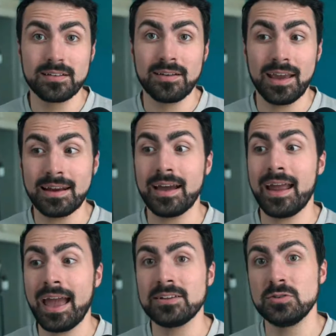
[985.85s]
And I
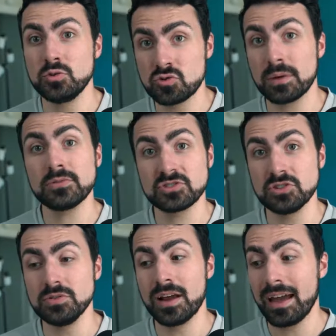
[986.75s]
had to
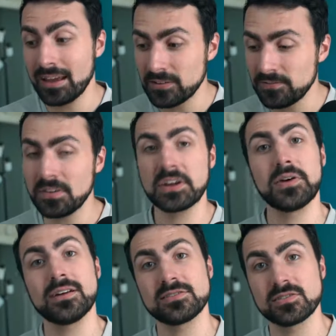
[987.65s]
troubleshoot. I had to figure
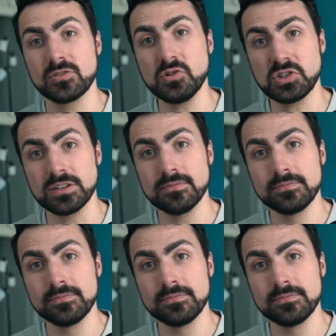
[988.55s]
out a solution.